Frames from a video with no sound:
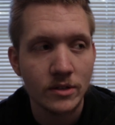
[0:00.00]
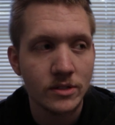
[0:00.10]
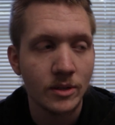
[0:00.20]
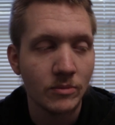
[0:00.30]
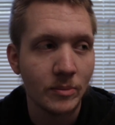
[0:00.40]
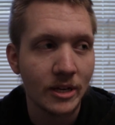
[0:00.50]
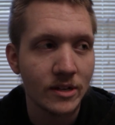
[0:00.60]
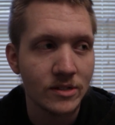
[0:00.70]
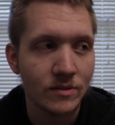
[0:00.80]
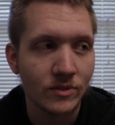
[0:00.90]
simply
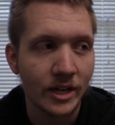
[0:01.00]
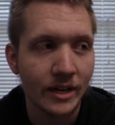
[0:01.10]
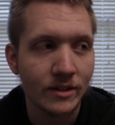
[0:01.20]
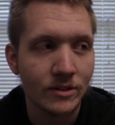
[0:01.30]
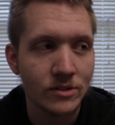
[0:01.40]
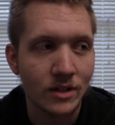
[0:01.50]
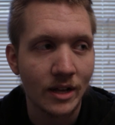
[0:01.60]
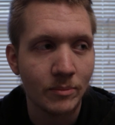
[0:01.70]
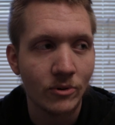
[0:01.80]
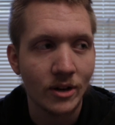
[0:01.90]
because of like there's a
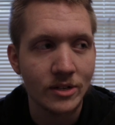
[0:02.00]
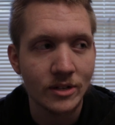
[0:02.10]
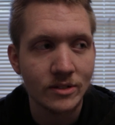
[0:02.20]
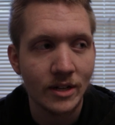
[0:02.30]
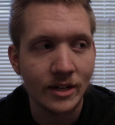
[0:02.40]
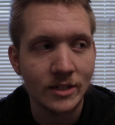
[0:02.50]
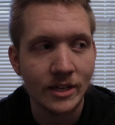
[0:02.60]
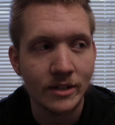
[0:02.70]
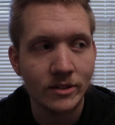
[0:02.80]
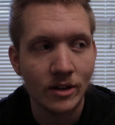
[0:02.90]
lot of projects that need to
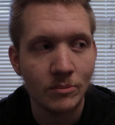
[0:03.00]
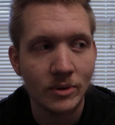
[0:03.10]
get done,